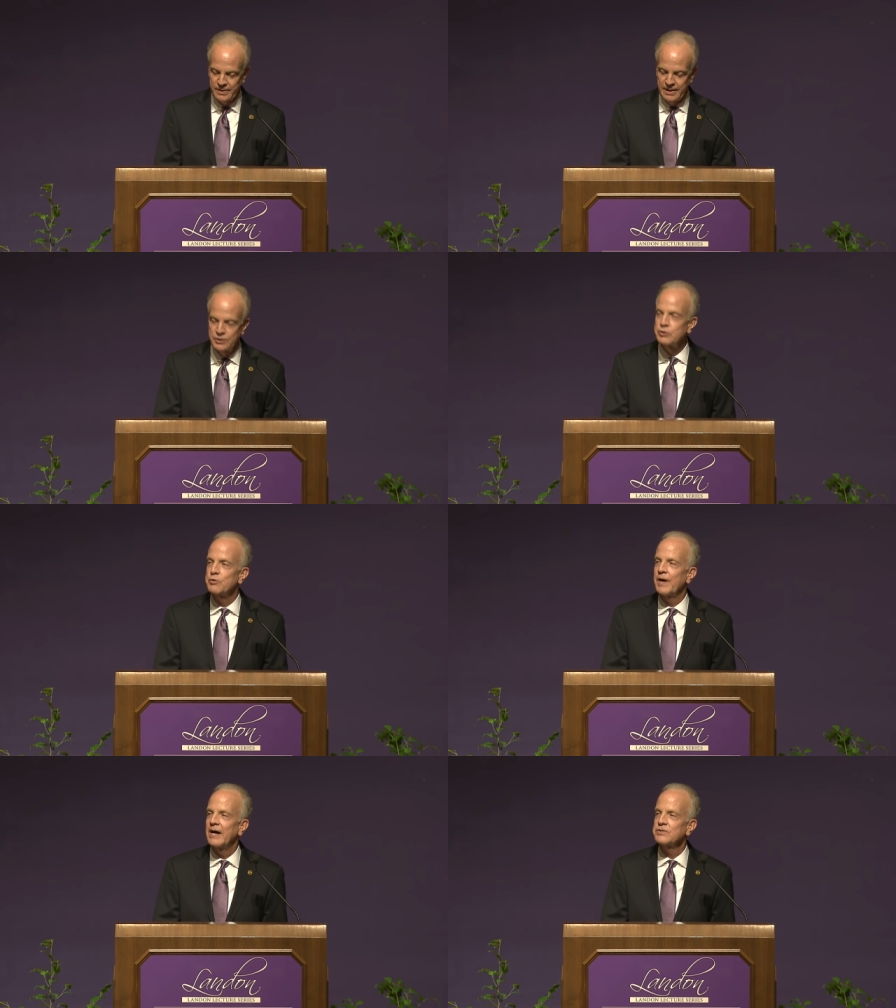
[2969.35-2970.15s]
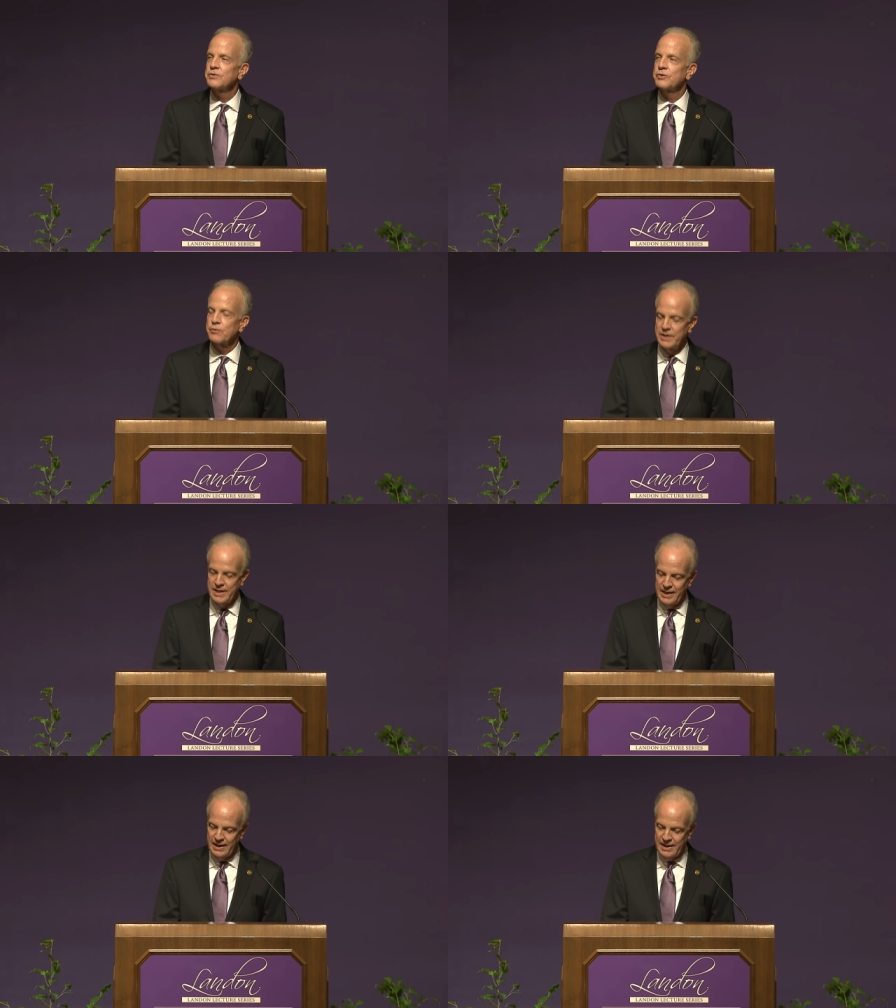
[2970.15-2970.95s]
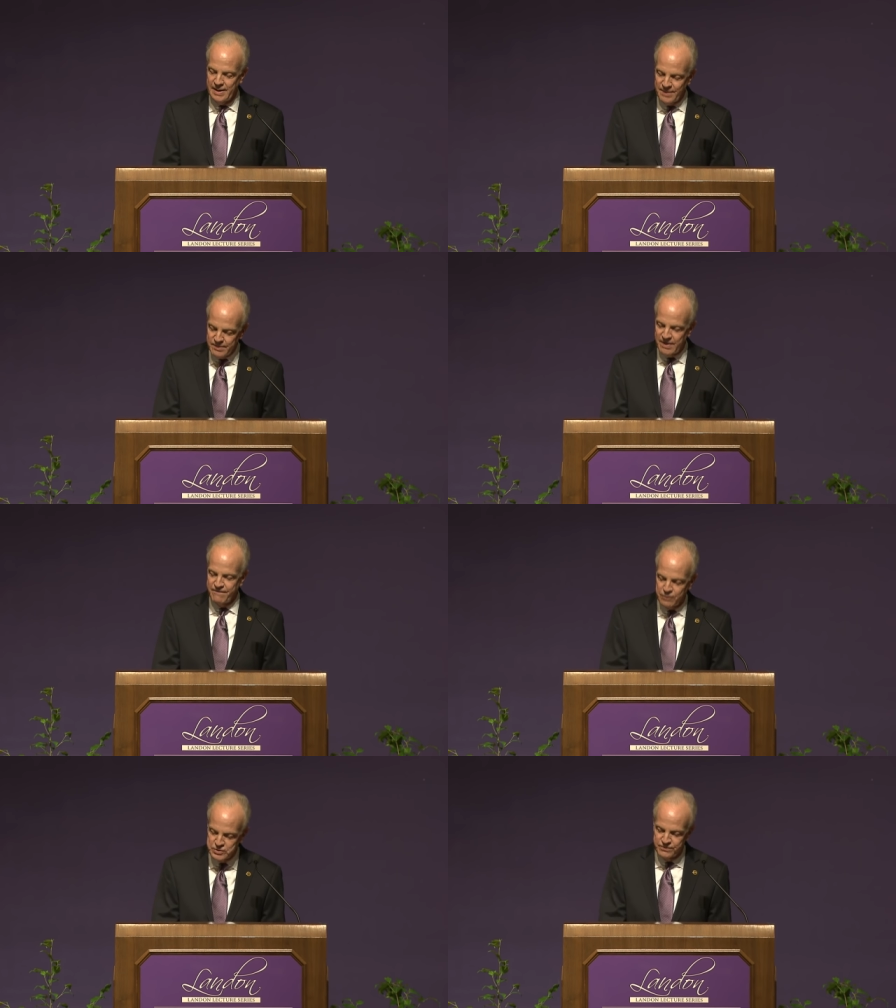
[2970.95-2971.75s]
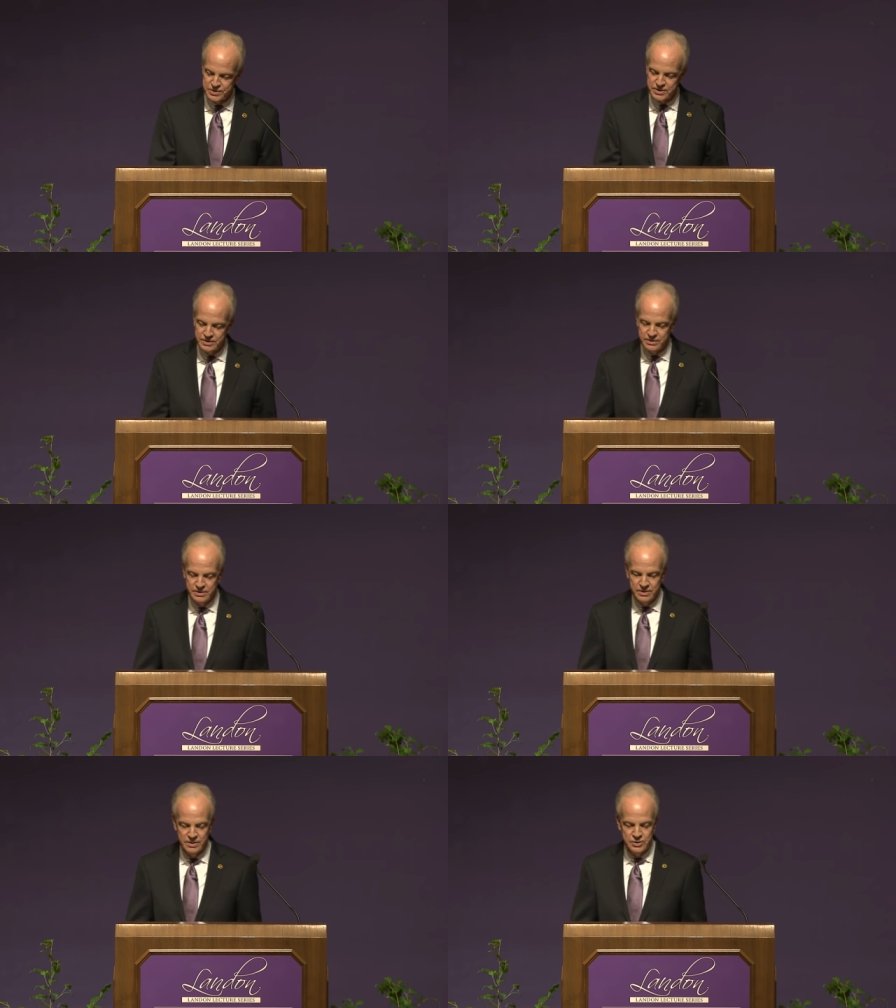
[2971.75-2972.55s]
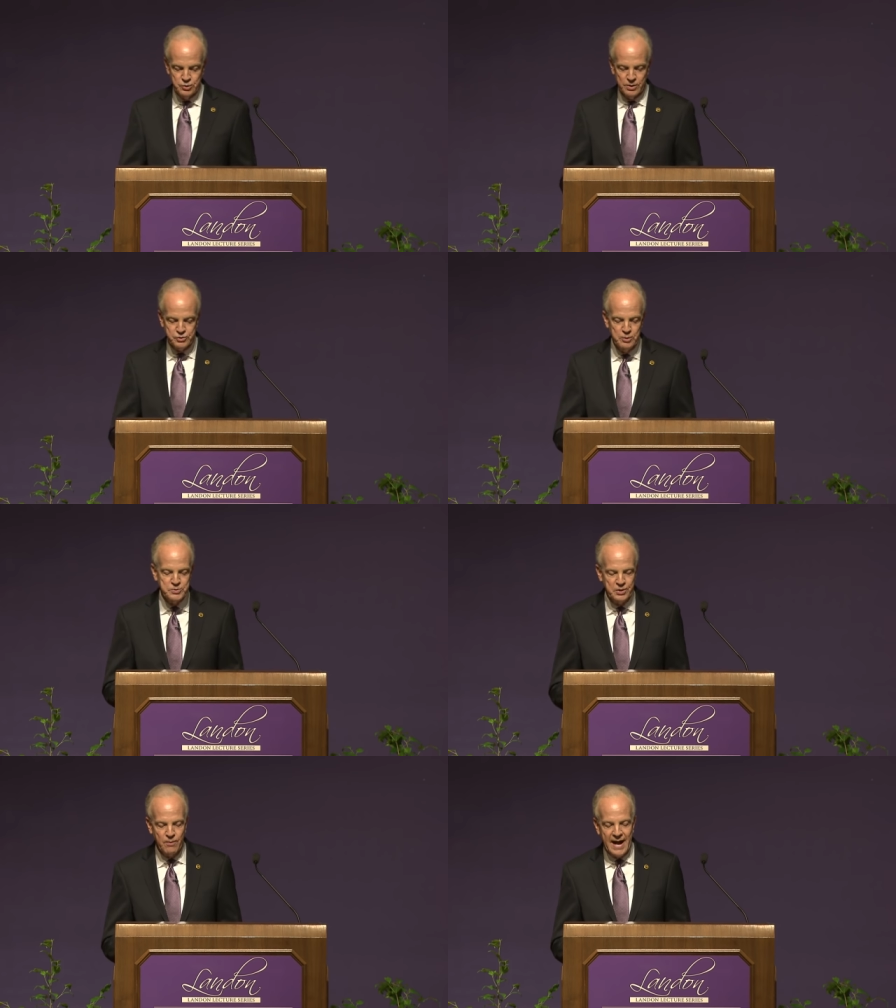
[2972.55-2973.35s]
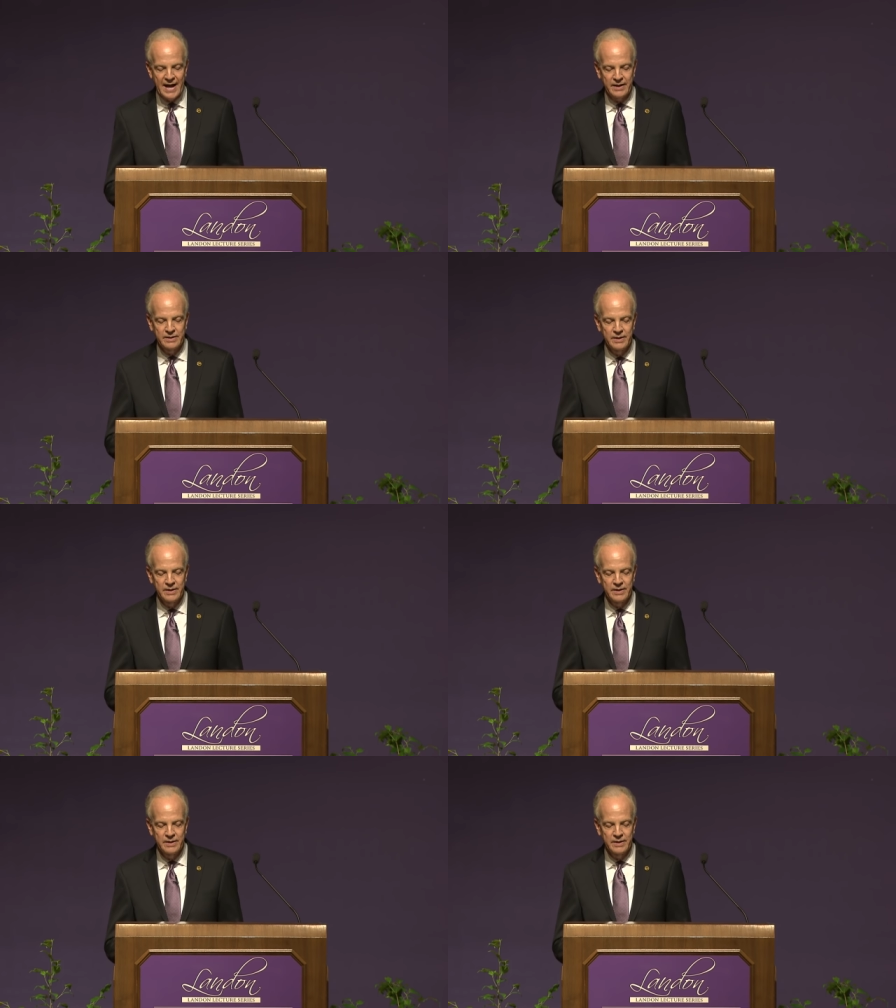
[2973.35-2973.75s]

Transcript: In 2003, I made my first visit to our troops in Iraq